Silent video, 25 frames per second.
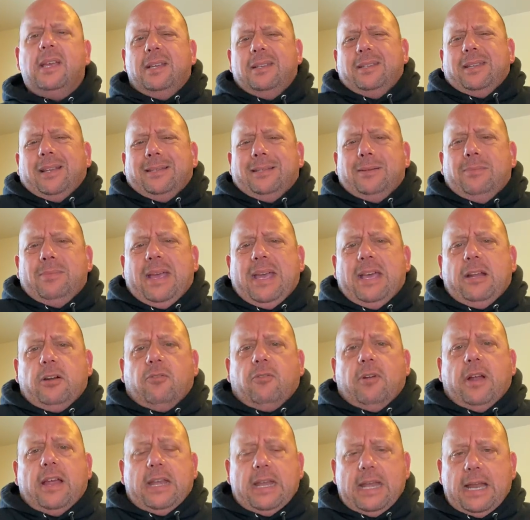Doesn't matter
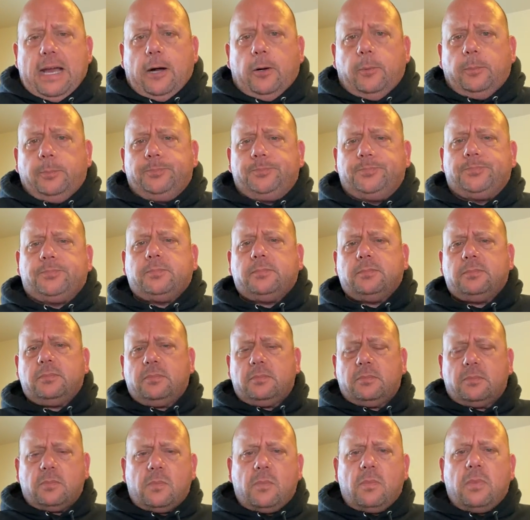right now.
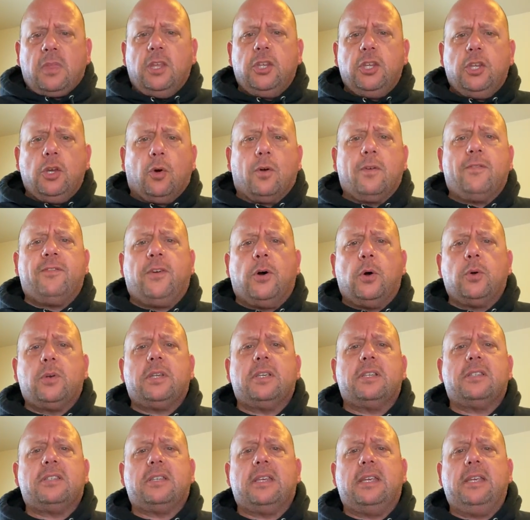Your
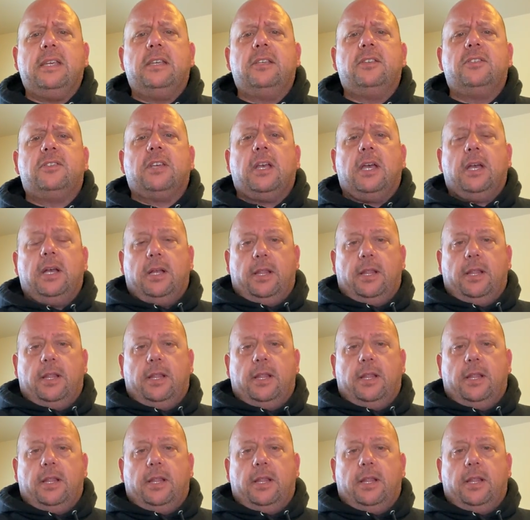focus is